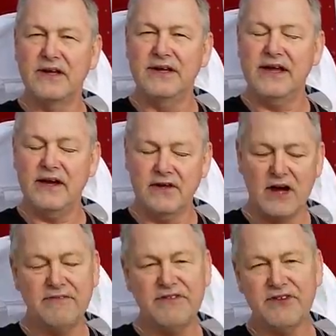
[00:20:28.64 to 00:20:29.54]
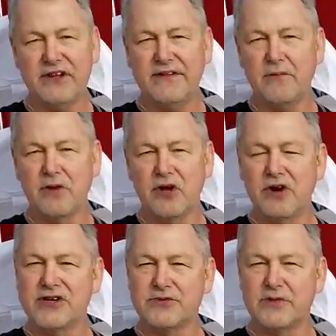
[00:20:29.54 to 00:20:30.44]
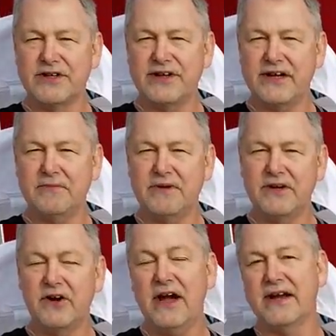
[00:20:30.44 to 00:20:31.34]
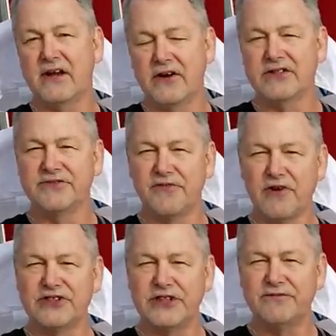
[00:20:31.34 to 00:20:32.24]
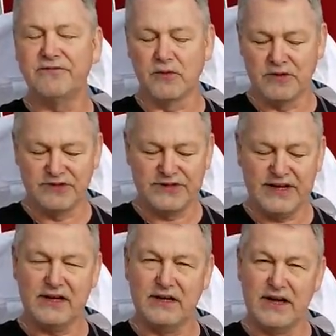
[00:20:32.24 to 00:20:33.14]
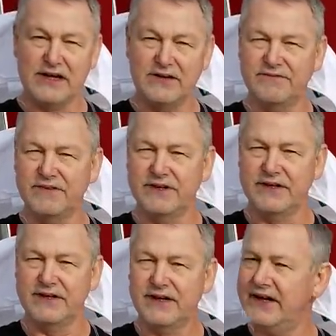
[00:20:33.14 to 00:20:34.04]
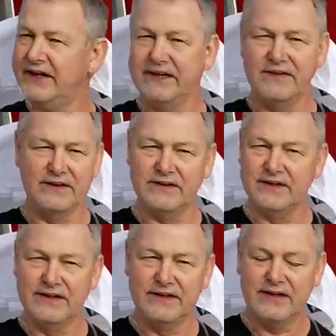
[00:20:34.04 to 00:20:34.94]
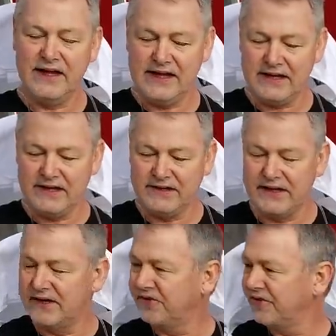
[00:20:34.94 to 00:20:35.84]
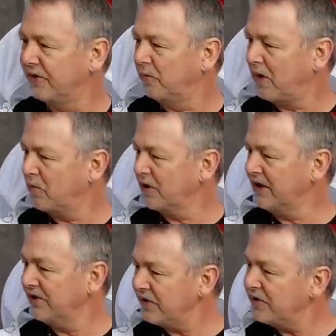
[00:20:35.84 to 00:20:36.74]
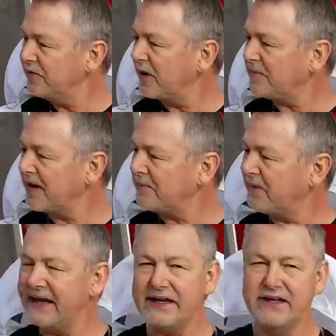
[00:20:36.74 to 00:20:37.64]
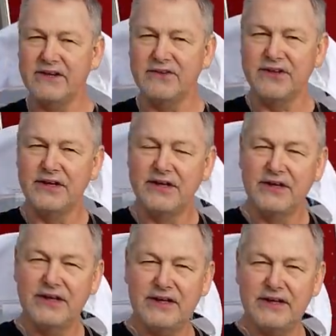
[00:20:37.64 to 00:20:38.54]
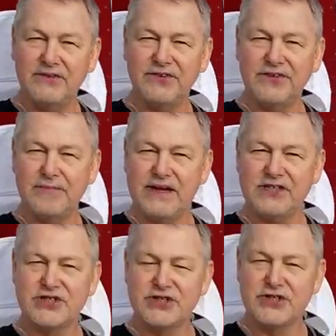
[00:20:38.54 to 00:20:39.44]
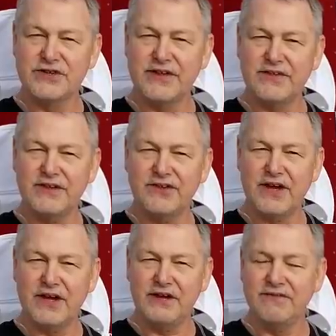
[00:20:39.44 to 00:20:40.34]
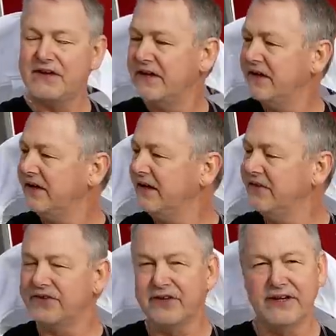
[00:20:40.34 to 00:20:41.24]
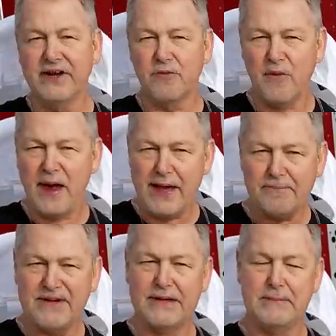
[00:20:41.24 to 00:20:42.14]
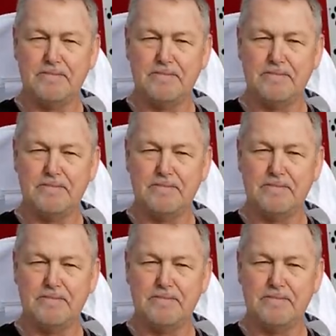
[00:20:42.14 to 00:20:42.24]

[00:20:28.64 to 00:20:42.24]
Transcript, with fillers: Now, obviously they were large at one time or had a large foraging force. They had a lot of uh, honey in there. And uh, so what we're going to do, what my plan is, is to make sure that this hive is going to get wrapped